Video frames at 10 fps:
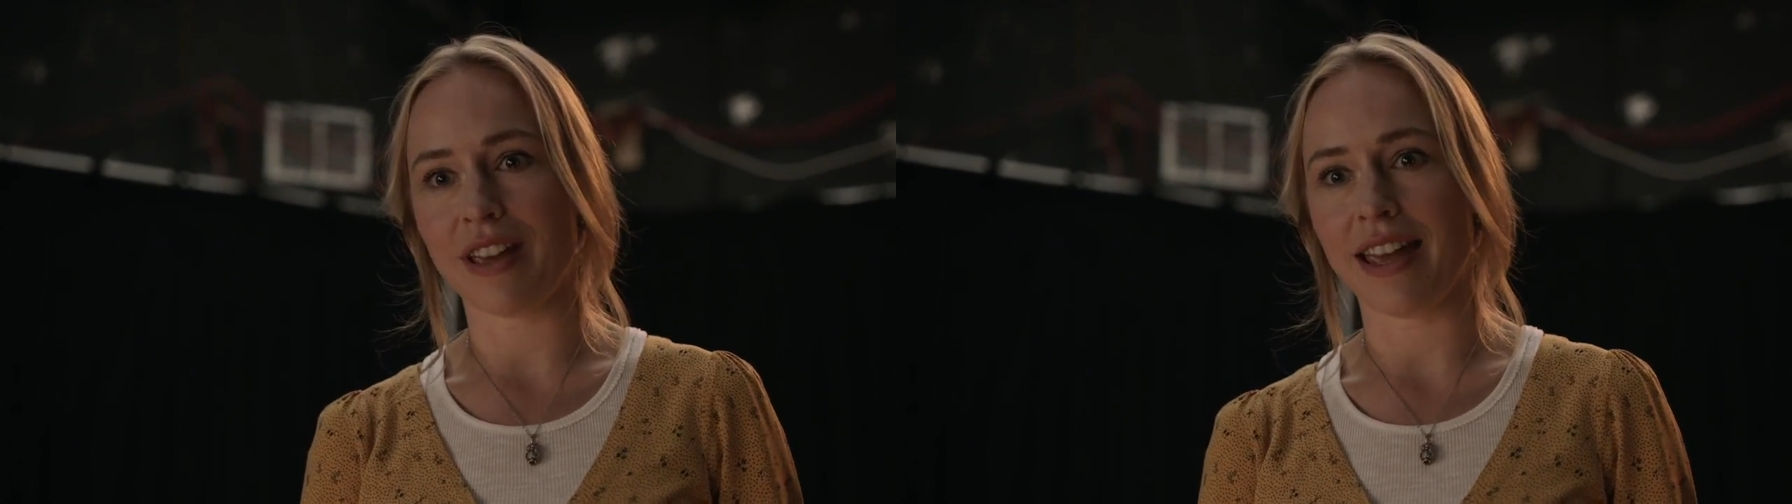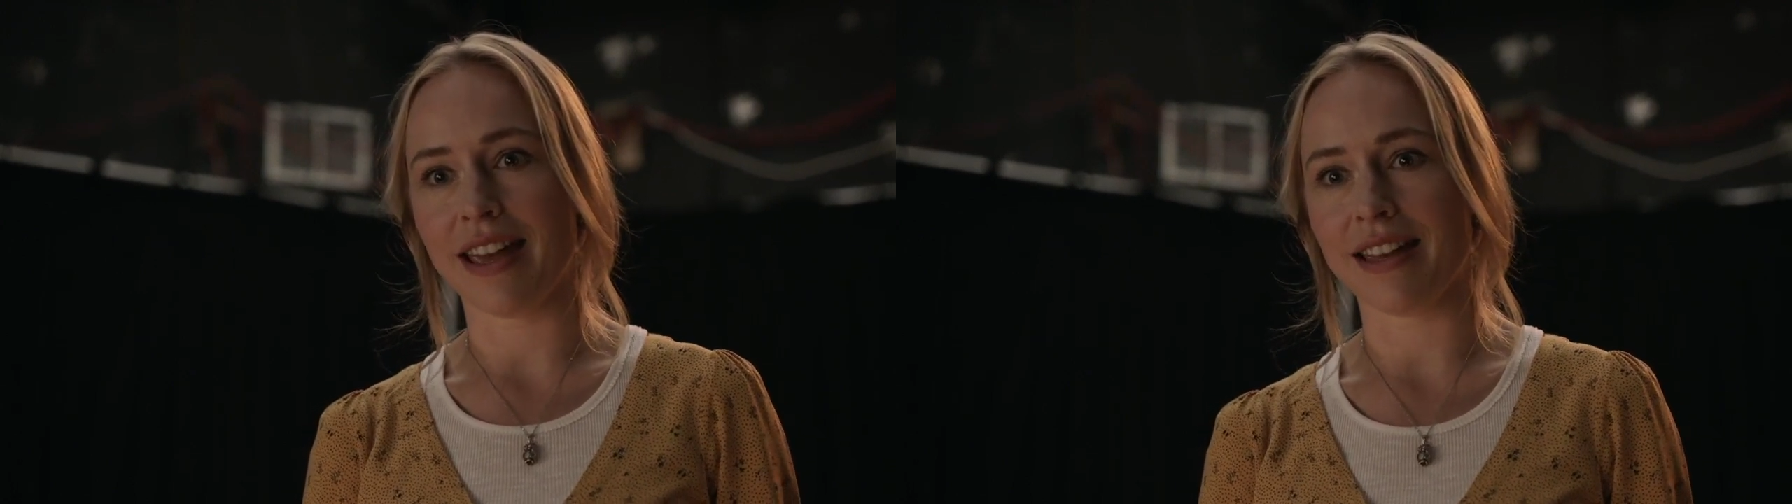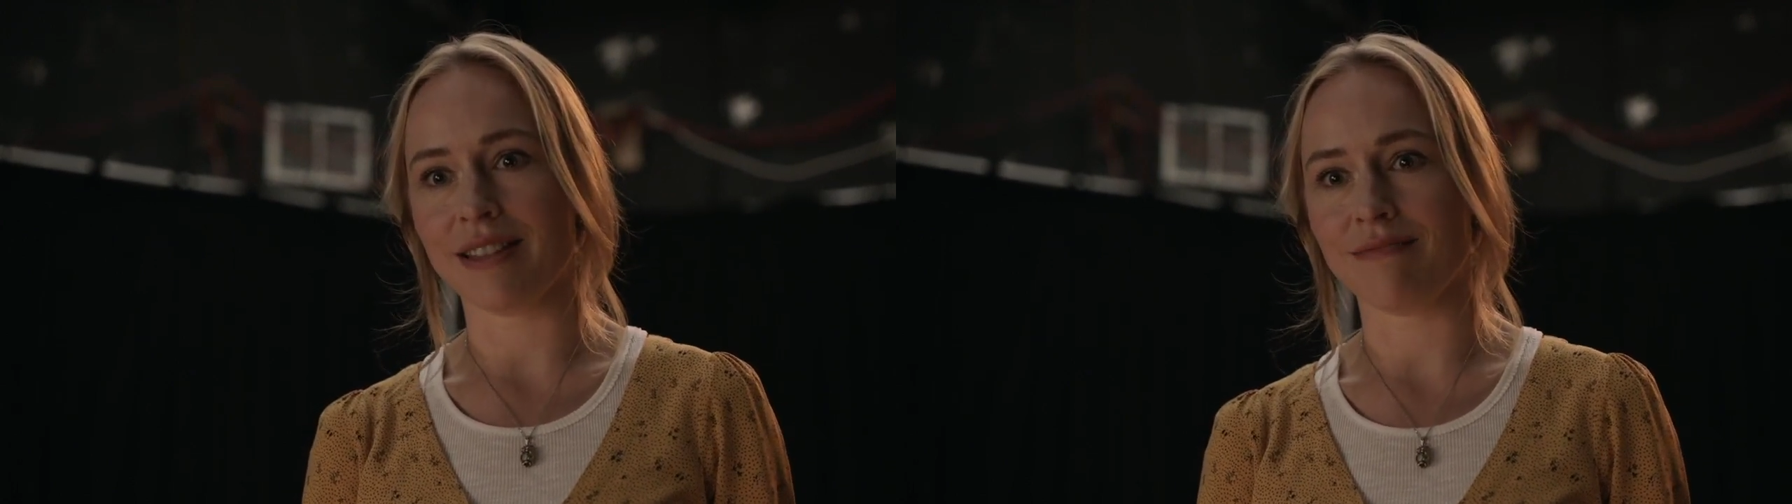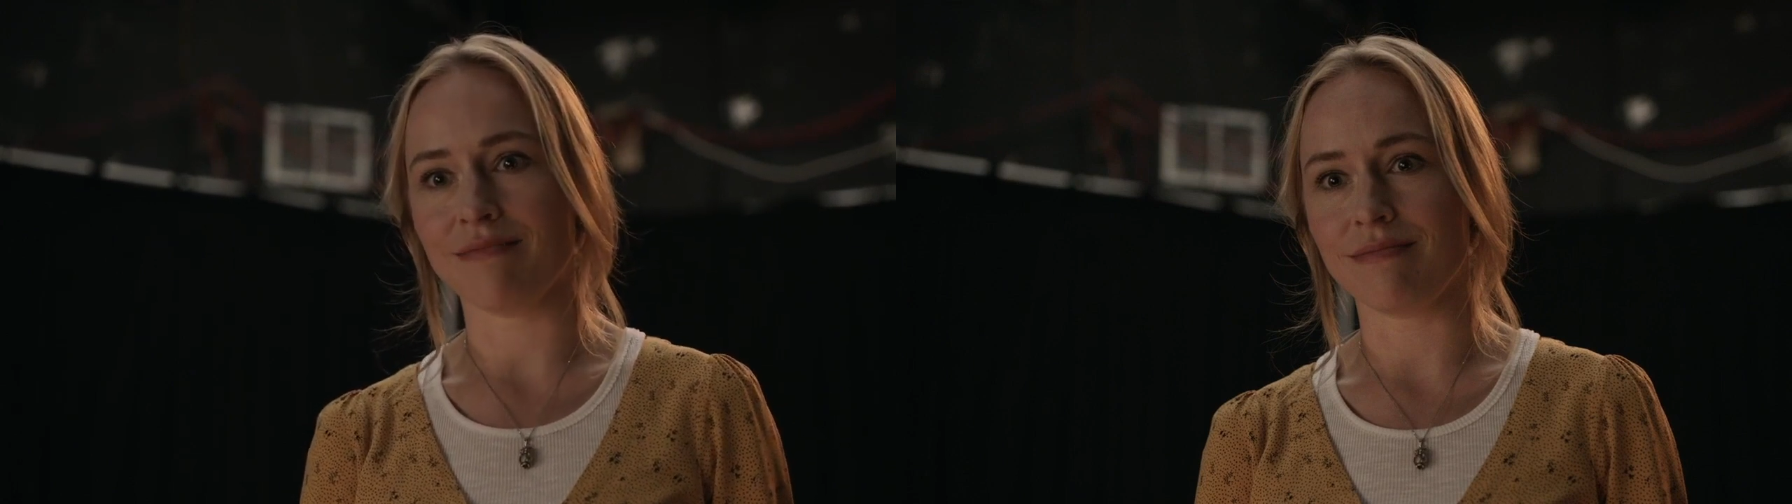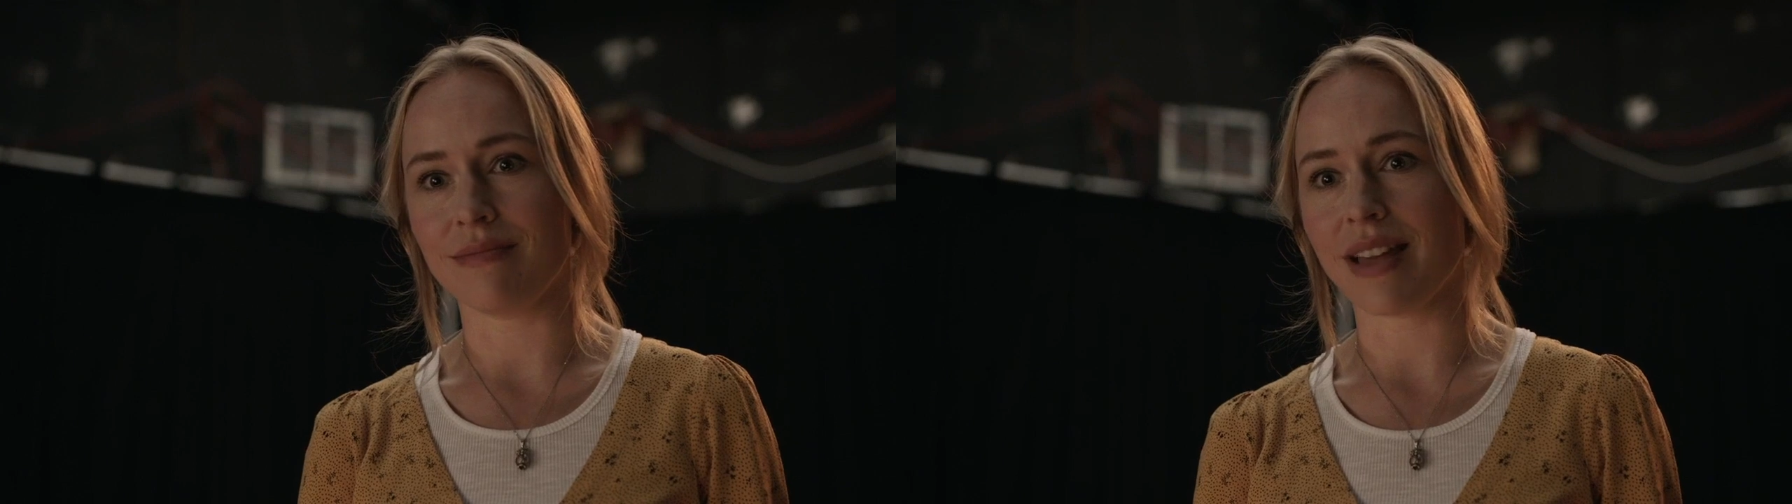
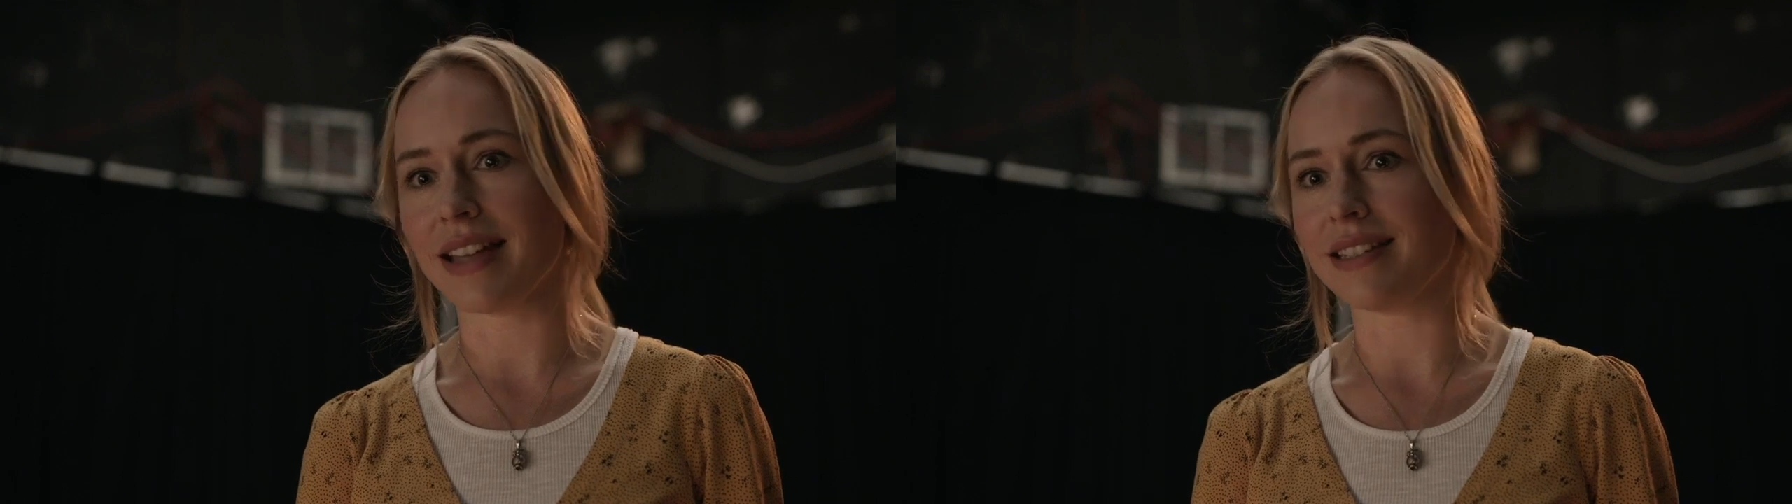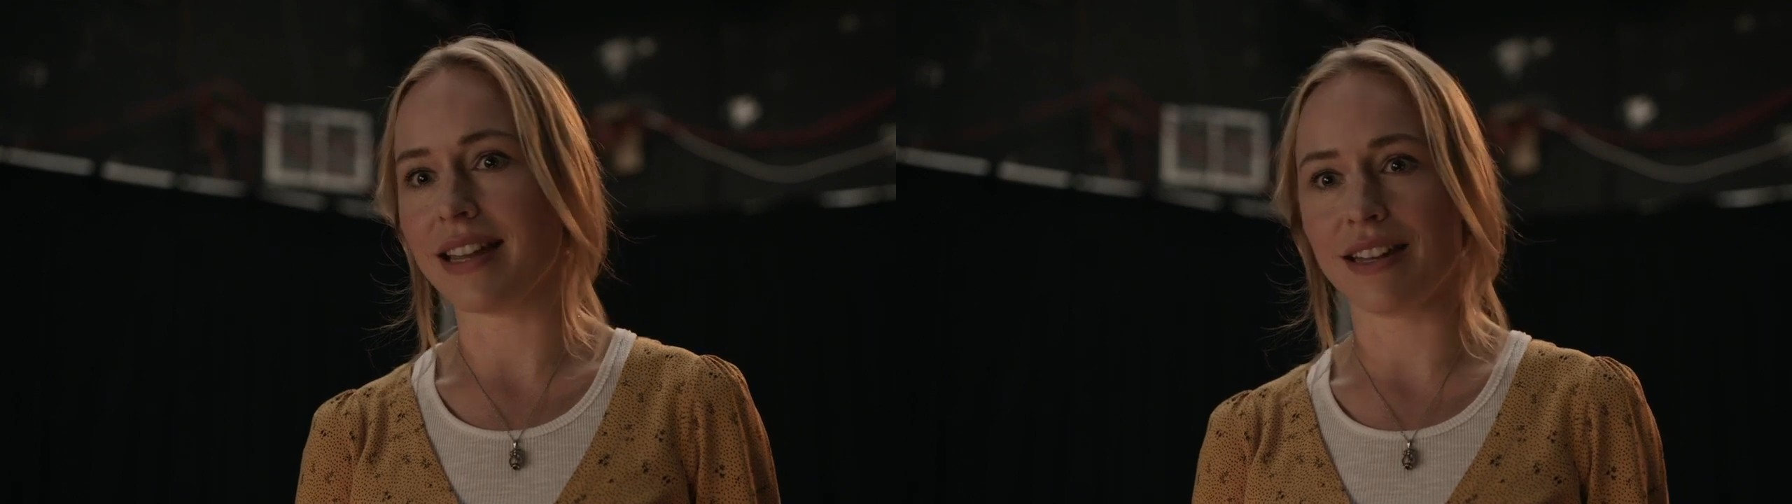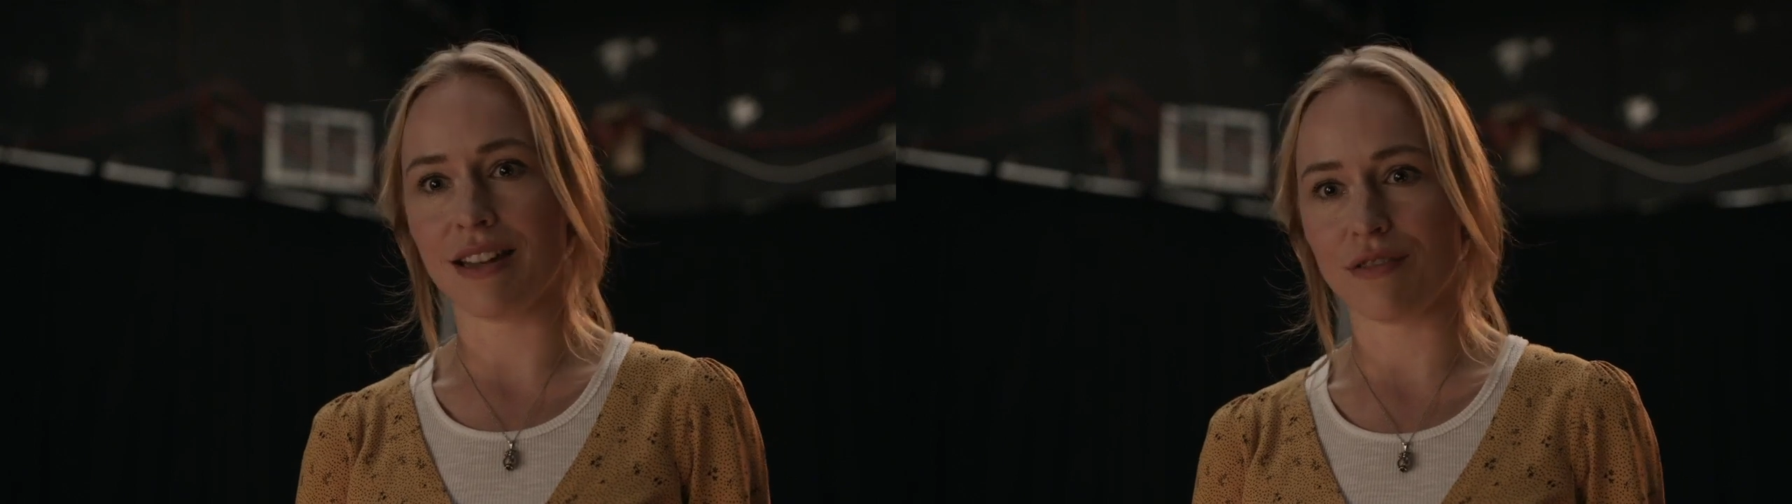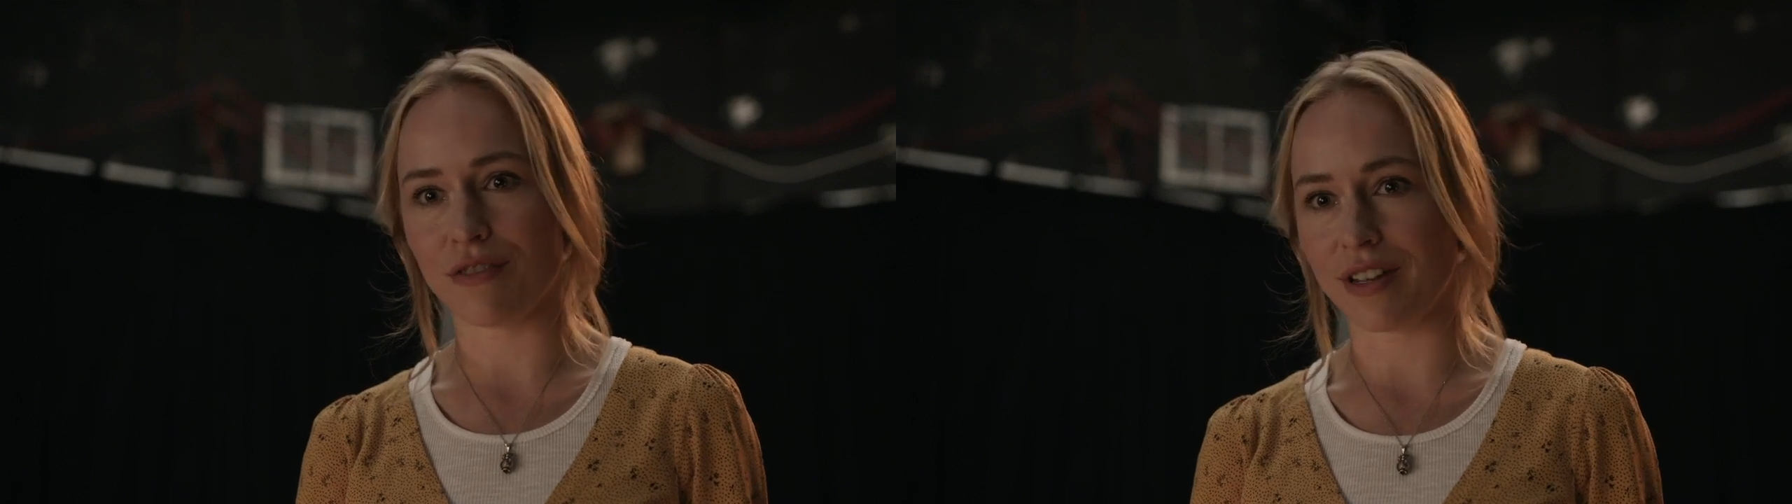and I stayed in it for